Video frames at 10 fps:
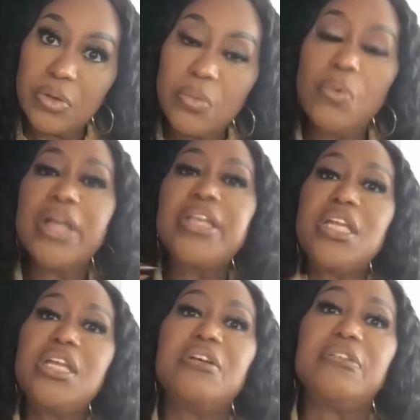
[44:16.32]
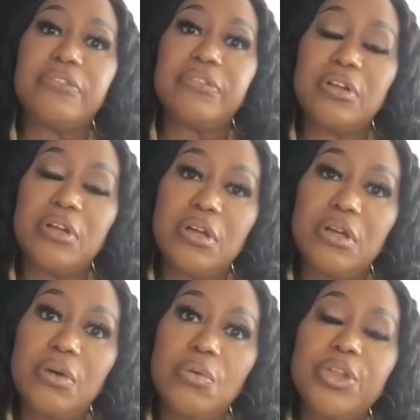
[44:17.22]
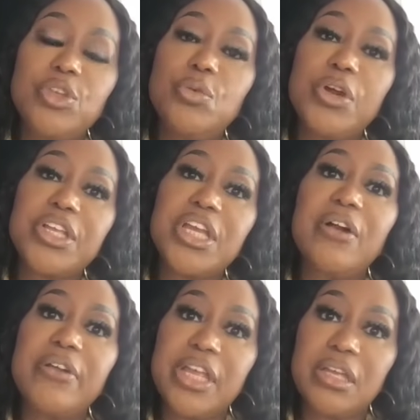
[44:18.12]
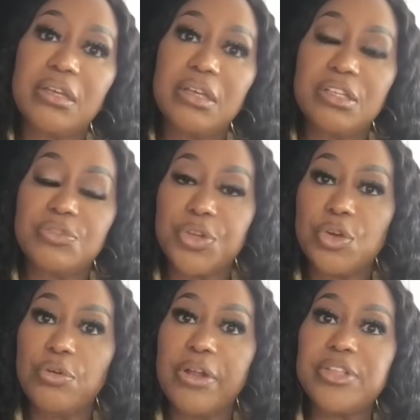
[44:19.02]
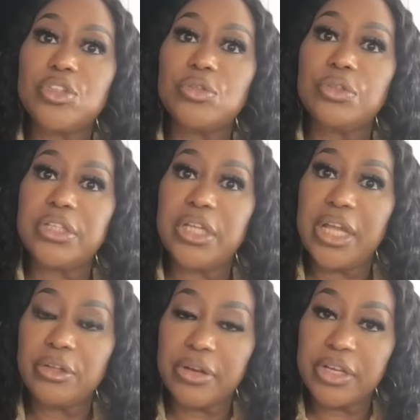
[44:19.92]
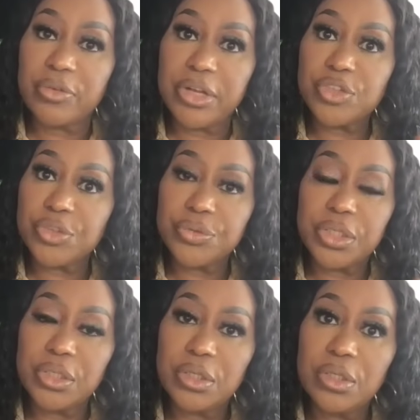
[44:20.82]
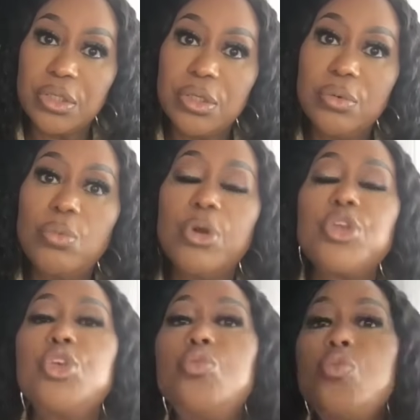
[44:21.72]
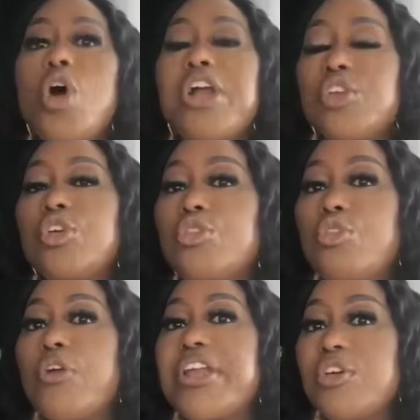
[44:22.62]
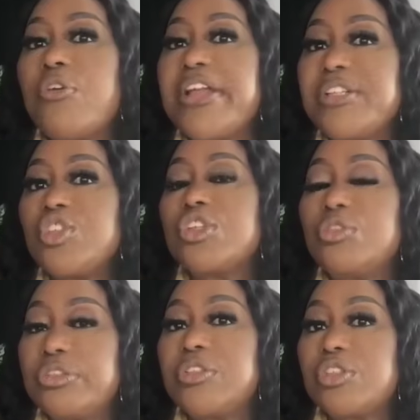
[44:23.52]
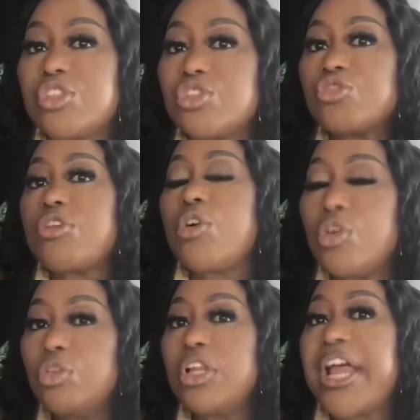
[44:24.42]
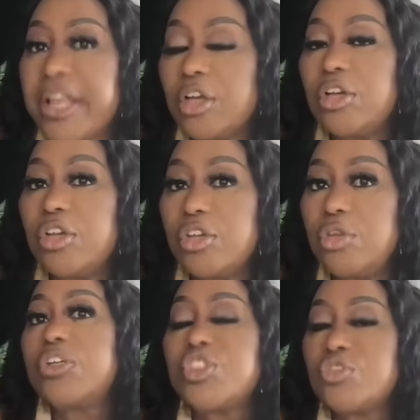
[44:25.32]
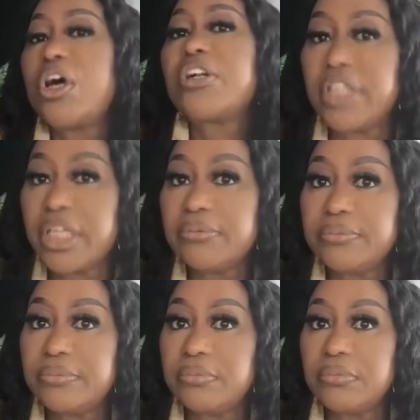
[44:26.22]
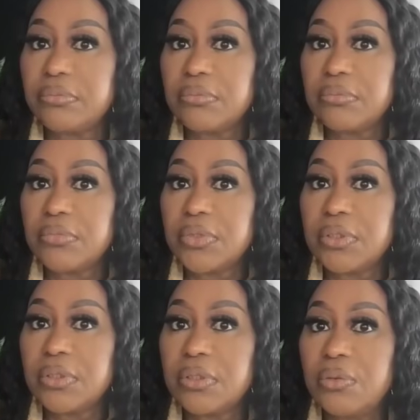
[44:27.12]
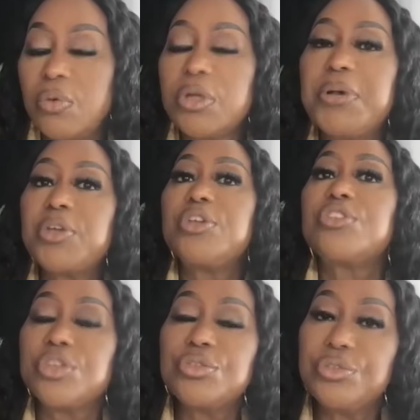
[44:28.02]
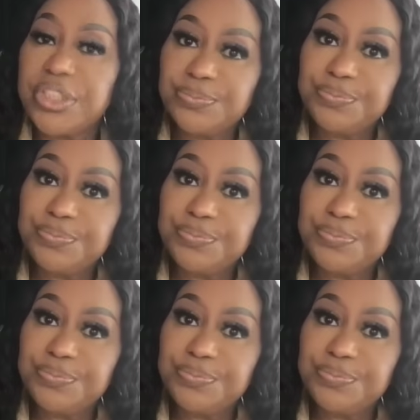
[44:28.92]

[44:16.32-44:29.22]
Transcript: What if what you are carrying is for your grandchildren and great-grandchildren? Would you want your great-grandchildren to struggle like you are struggling? What about your children?